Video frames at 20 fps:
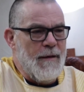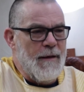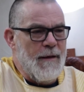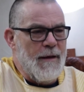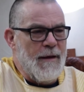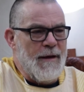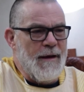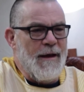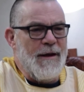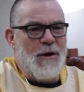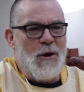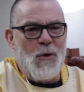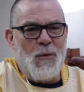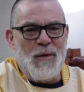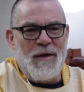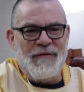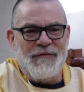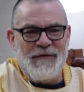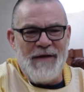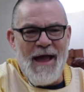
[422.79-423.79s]
And I know
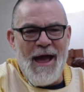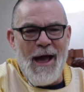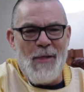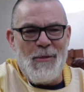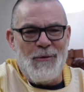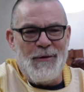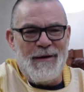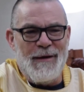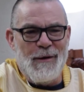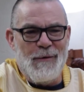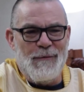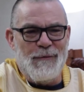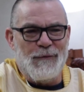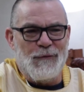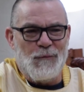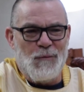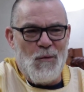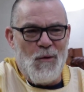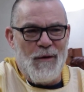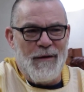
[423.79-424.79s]
we've gathered here
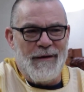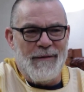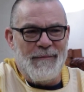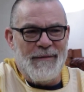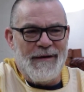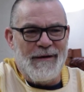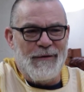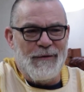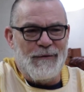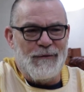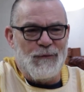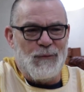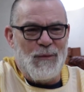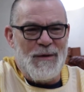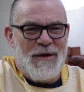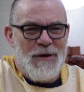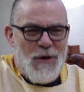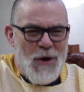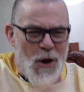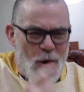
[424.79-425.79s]
this morning because
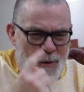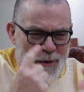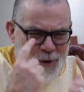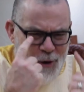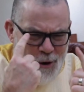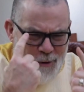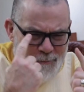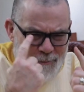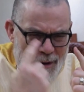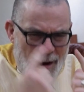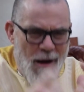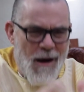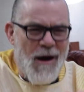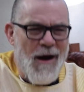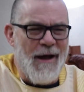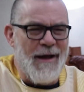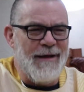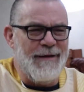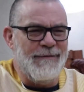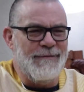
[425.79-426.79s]
we know in our
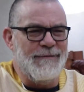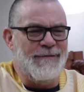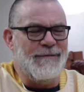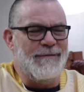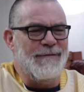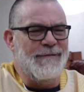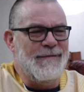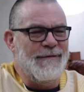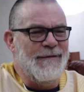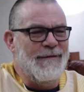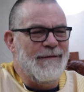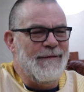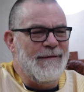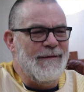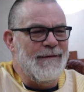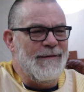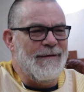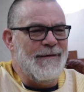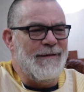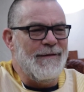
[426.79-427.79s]
minds
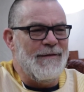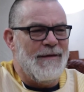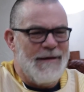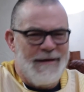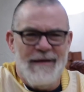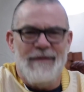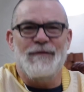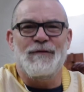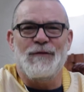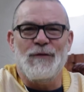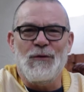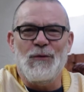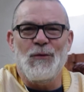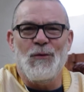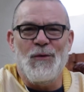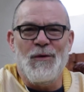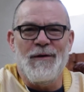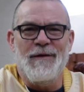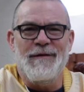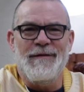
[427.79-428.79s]
that he's the
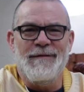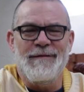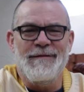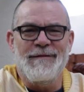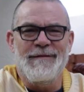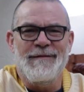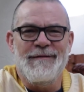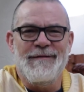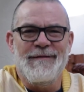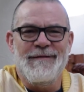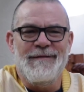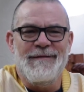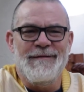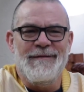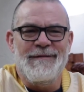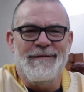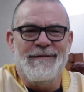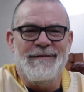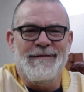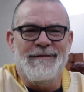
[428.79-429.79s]
Lord,
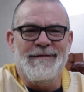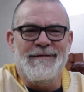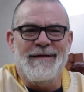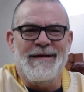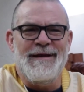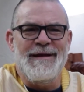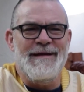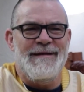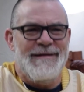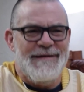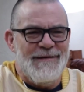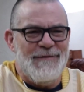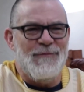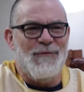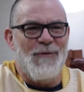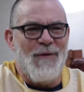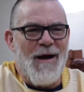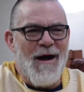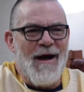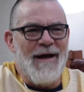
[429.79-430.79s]
that he did
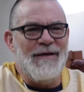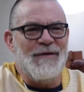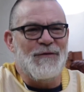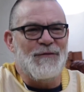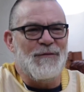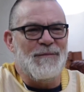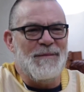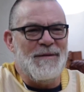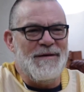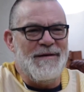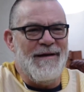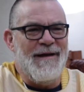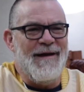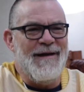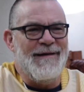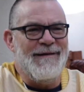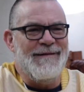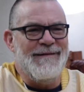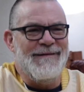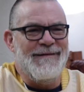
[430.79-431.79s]
rise from the dead.